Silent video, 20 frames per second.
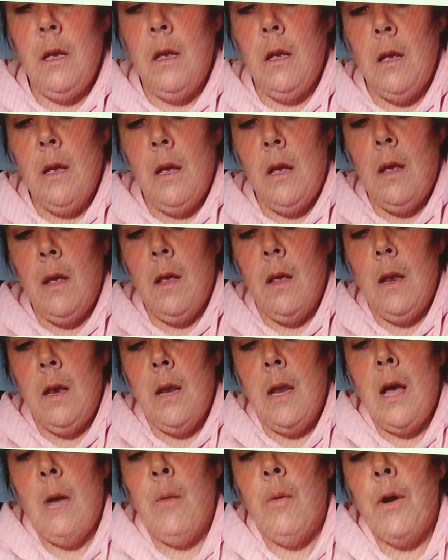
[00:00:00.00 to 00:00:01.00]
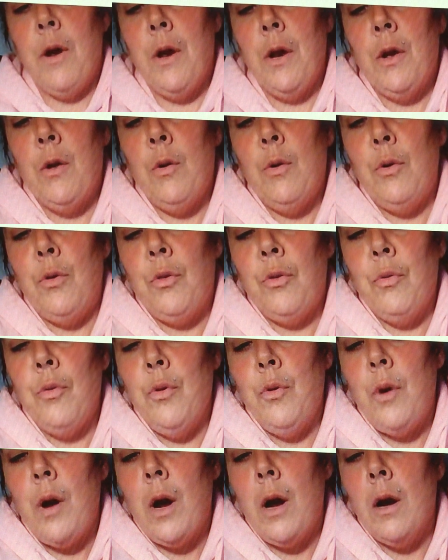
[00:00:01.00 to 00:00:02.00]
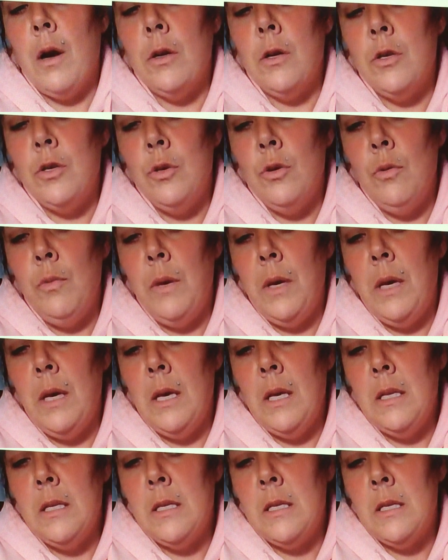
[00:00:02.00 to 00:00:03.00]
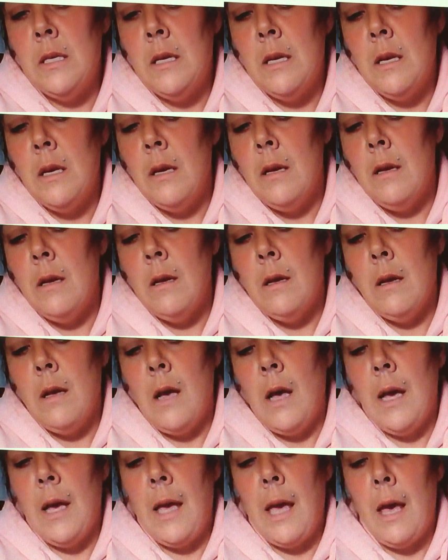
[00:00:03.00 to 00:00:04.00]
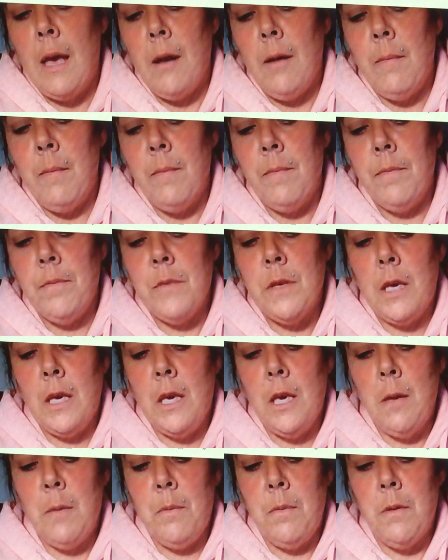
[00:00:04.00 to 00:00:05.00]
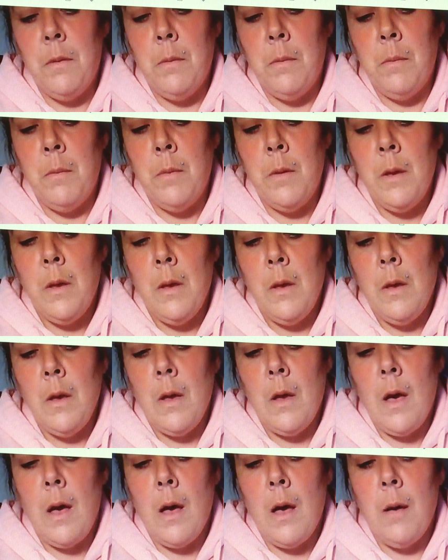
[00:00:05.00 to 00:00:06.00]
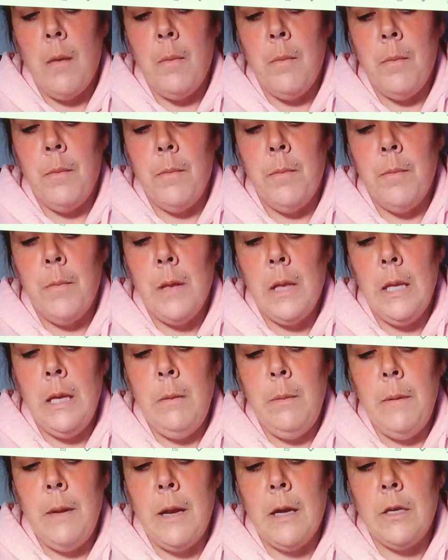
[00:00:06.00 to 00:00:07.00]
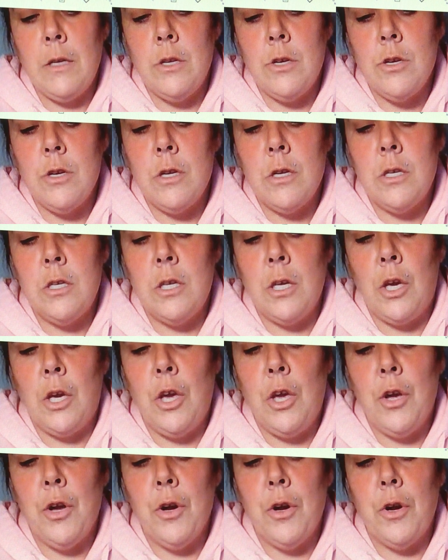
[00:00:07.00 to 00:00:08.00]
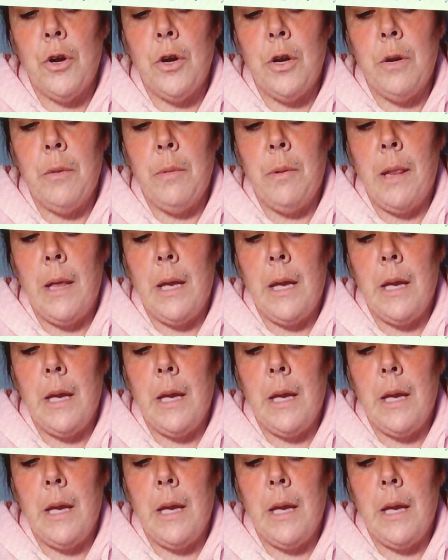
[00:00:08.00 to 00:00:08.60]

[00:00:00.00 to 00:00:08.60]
Now we're going to go through our 2 beads again to keep them a little bit extra secure in place.